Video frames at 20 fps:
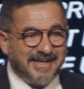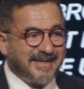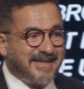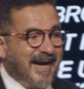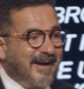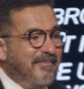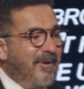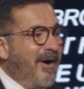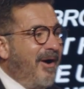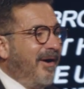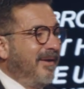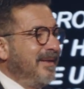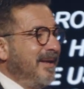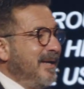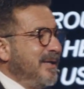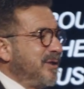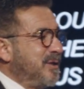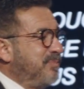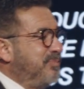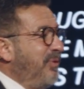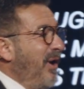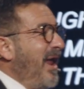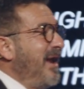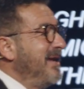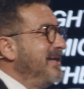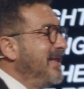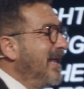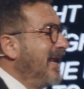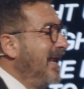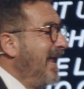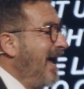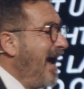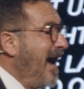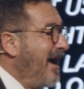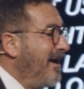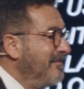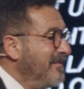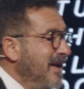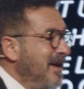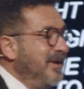Come on, spreading the
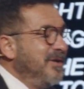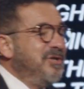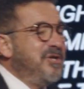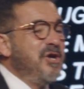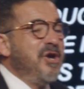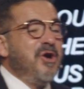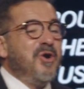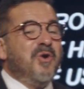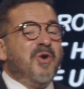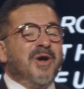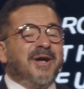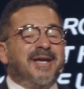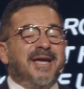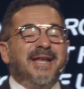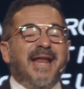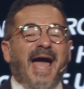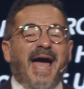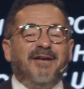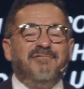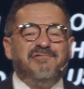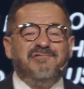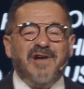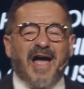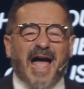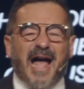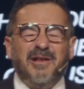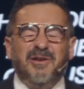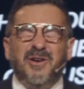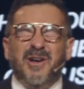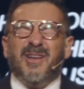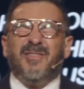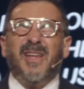love. You can add value.